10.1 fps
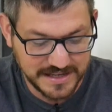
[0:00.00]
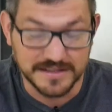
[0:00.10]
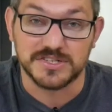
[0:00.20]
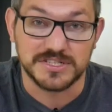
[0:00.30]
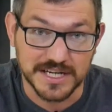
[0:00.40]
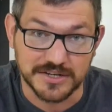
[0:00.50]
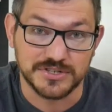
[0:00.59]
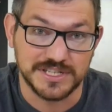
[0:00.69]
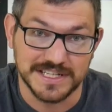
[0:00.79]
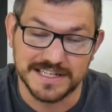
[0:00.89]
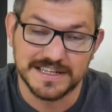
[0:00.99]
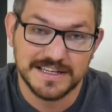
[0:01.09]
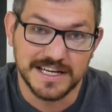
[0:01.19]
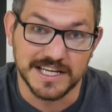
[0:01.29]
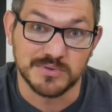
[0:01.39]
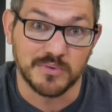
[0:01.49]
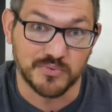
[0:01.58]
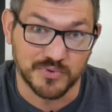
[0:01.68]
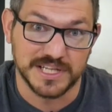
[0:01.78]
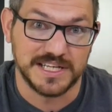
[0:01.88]
The sticker sheet is what
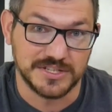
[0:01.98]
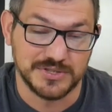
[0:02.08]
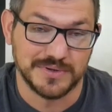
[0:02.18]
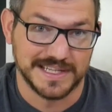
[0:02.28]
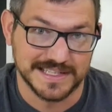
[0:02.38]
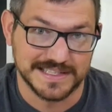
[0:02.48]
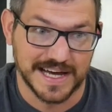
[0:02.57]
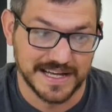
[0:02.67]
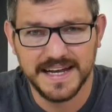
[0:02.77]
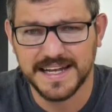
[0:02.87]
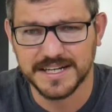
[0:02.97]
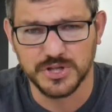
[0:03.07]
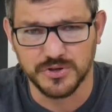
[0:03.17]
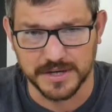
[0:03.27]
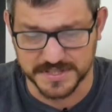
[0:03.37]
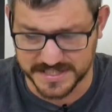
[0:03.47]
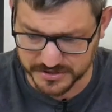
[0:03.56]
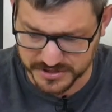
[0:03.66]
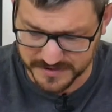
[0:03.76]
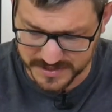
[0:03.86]
will really get you on this set. I didn't actually look up the
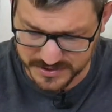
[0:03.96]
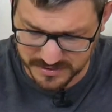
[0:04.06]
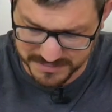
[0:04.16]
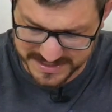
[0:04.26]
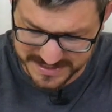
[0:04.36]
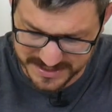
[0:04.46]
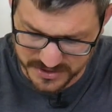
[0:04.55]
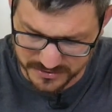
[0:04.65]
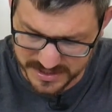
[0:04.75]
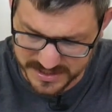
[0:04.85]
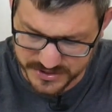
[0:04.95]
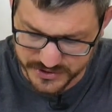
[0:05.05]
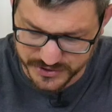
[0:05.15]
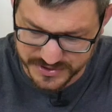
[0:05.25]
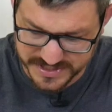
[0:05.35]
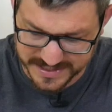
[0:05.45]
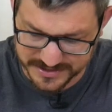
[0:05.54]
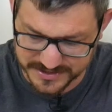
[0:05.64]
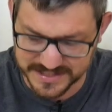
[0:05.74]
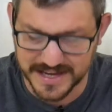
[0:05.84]
sticker sheet for this one, but since it's only these 2
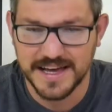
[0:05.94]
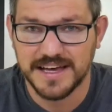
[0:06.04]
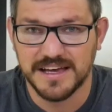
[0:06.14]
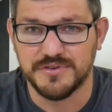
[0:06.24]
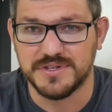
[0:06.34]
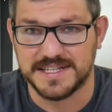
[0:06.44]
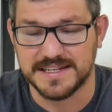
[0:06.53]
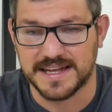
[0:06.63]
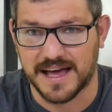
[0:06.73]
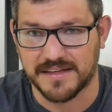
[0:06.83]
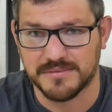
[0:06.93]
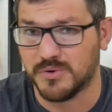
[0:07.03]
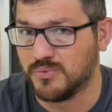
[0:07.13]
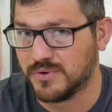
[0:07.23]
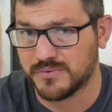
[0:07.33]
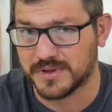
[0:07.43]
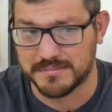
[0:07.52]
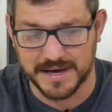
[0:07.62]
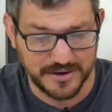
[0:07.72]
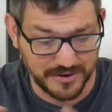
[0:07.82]
stickers, if you didn't have them, it wouldn't
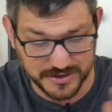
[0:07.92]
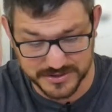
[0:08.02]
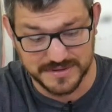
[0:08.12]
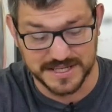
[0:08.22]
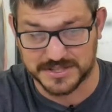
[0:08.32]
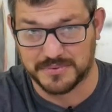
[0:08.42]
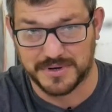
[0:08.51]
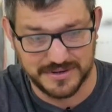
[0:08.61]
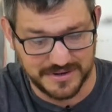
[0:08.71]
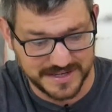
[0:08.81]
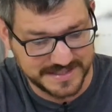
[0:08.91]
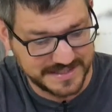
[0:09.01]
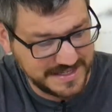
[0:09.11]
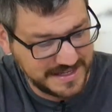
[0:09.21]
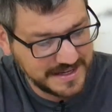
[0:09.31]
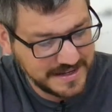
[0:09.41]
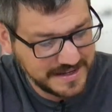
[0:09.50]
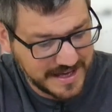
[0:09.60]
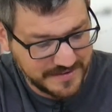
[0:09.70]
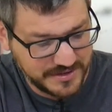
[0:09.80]
really matter. Also this one, honestly,
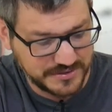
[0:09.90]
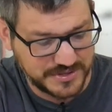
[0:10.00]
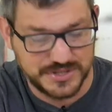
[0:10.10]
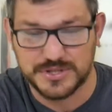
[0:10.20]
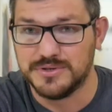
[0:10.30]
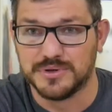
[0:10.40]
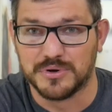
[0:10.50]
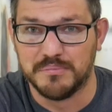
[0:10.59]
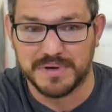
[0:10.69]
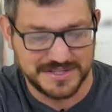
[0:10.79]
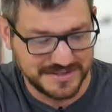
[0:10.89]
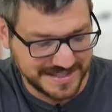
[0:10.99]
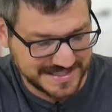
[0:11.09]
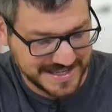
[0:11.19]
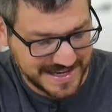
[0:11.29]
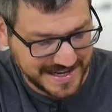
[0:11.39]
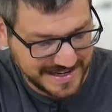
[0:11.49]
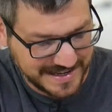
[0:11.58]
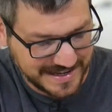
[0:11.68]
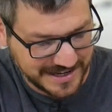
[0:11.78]
having those 2 little bits on the
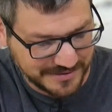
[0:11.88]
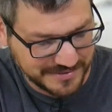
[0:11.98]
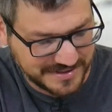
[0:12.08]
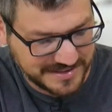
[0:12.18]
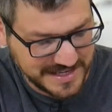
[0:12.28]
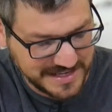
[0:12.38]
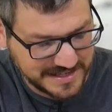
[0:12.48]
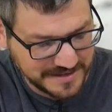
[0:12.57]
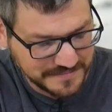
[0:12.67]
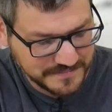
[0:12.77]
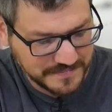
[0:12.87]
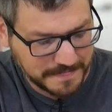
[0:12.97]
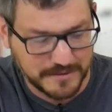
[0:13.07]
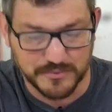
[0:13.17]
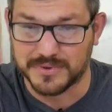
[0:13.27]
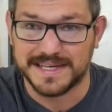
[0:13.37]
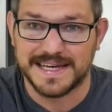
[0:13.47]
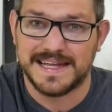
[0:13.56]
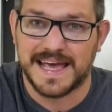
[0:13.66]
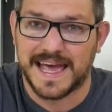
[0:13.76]
side, I don't think really
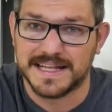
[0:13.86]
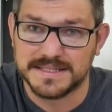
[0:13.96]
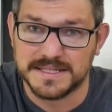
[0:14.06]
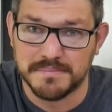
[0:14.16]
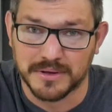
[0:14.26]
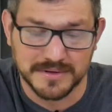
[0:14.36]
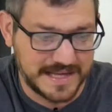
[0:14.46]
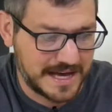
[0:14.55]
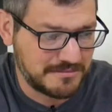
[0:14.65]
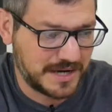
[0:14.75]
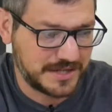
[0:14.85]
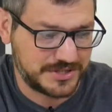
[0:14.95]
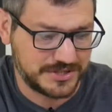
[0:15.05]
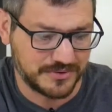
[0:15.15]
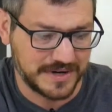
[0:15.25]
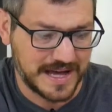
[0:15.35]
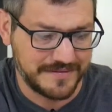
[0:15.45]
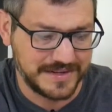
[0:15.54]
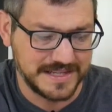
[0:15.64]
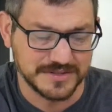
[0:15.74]
enhanced the build that much, or
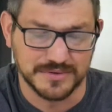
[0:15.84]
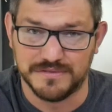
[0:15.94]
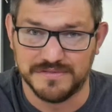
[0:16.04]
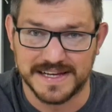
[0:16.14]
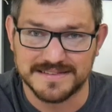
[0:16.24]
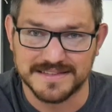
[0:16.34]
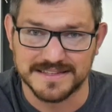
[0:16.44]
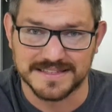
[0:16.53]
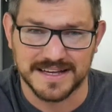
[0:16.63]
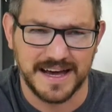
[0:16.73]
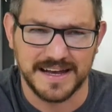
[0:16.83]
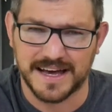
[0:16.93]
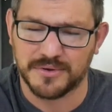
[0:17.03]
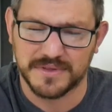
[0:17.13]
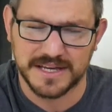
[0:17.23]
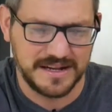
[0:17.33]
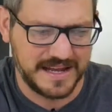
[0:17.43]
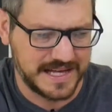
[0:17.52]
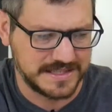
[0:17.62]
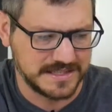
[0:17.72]
having these little vents in the side, I don't think it
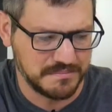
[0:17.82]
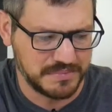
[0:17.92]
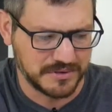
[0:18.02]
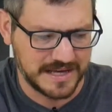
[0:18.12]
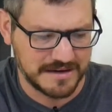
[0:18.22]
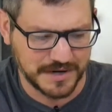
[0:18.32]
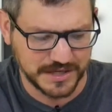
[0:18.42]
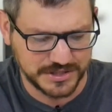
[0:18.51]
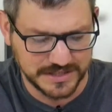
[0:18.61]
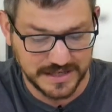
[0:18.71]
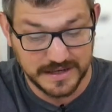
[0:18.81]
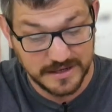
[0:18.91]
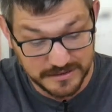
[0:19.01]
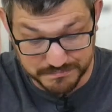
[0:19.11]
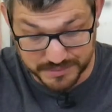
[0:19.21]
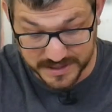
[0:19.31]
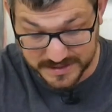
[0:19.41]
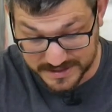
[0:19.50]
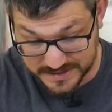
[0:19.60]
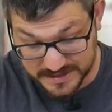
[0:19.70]
enhances the build that much,
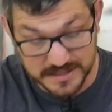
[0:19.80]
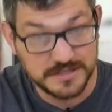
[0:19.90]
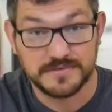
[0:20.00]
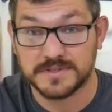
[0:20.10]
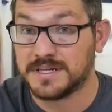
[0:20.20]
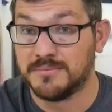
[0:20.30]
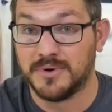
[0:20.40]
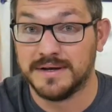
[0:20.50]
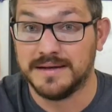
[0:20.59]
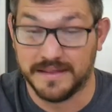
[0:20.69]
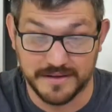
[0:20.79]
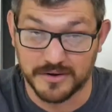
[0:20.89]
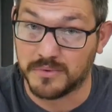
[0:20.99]
but it does for someone, and they're